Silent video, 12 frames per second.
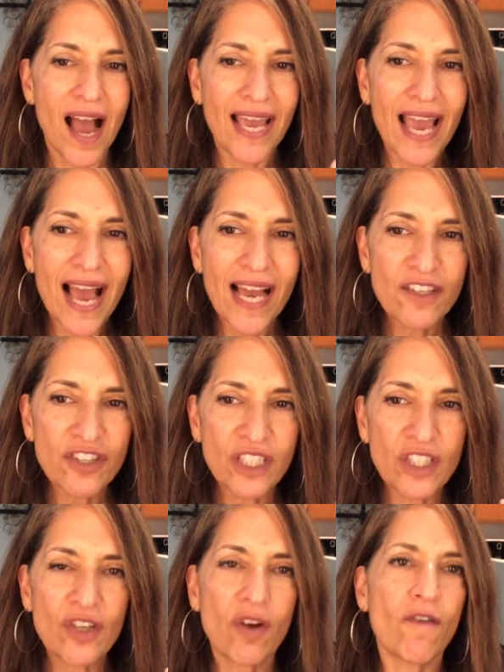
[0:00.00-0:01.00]
i
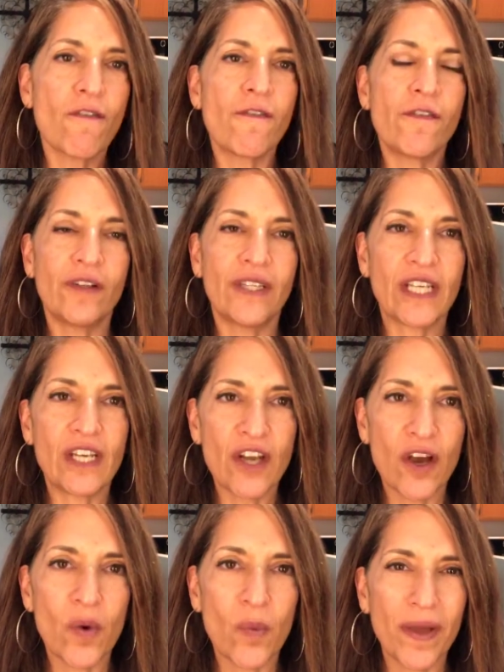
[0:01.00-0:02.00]
actually don't fully
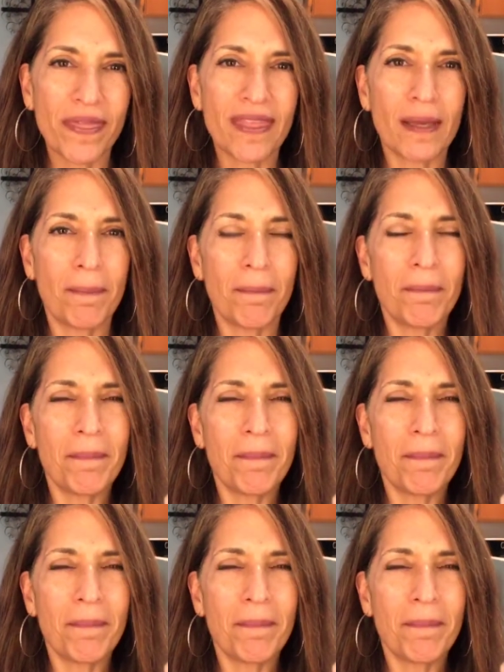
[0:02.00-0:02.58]
know what the